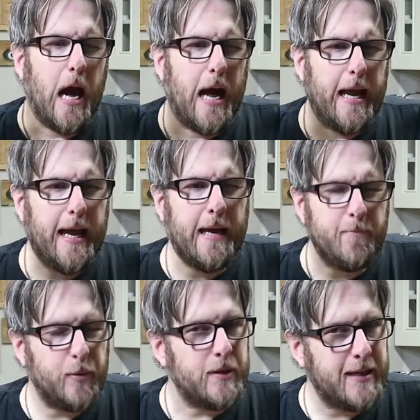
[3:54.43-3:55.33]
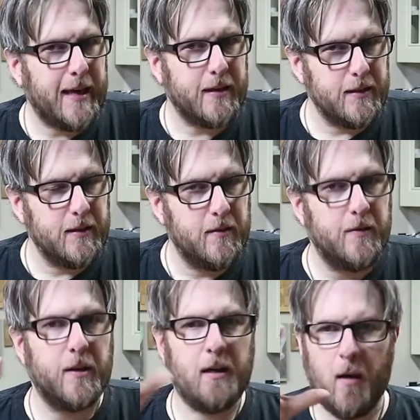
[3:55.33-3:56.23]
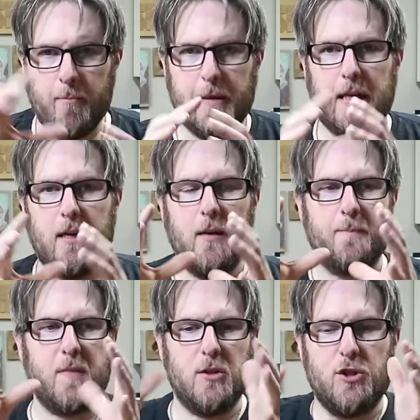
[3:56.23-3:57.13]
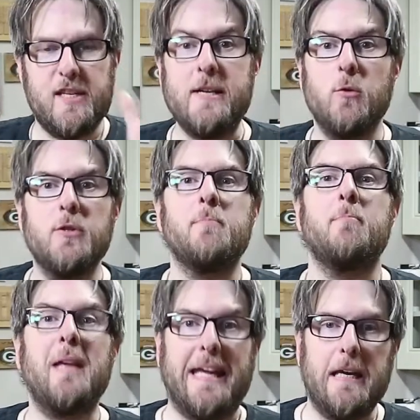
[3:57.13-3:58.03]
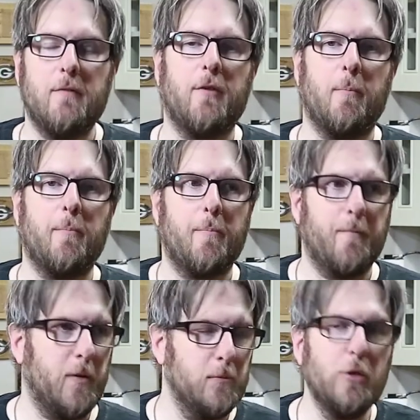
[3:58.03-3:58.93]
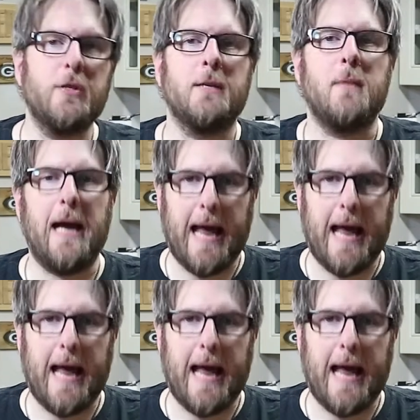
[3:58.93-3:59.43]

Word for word: I am protected. The company shields me from losing my